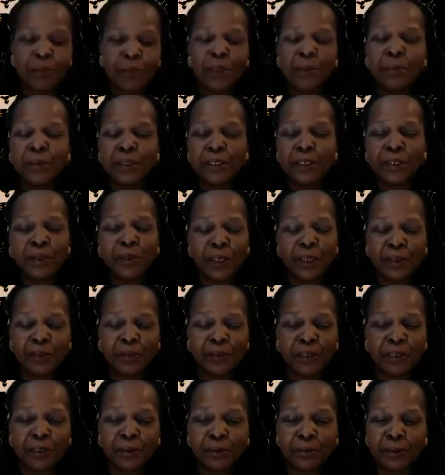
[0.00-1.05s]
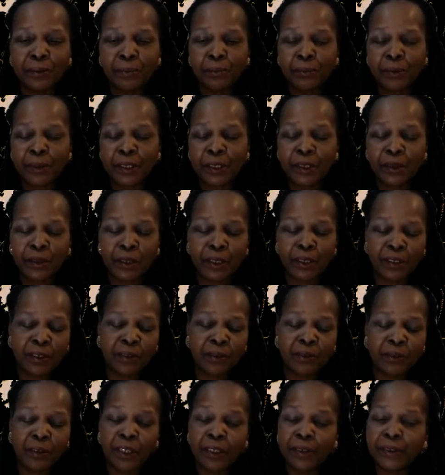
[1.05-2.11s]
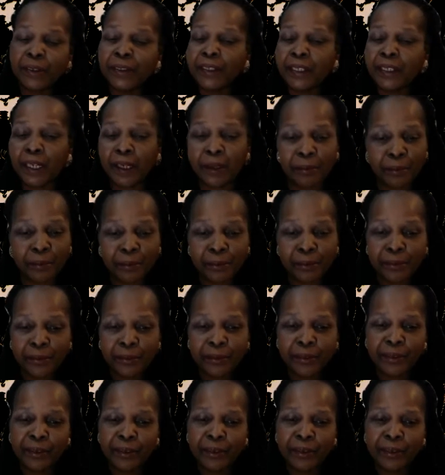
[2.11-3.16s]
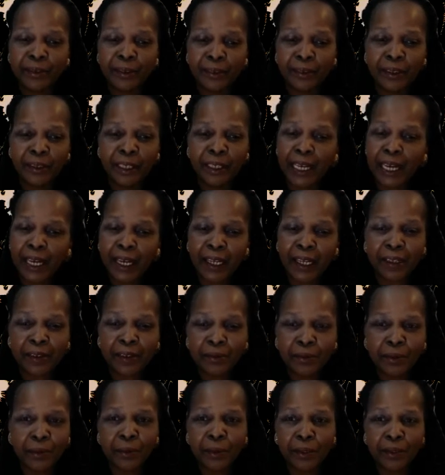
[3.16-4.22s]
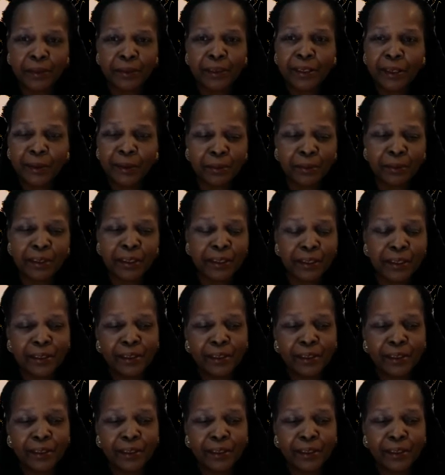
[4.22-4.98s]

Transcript: persuasive all the time. You can't give up on something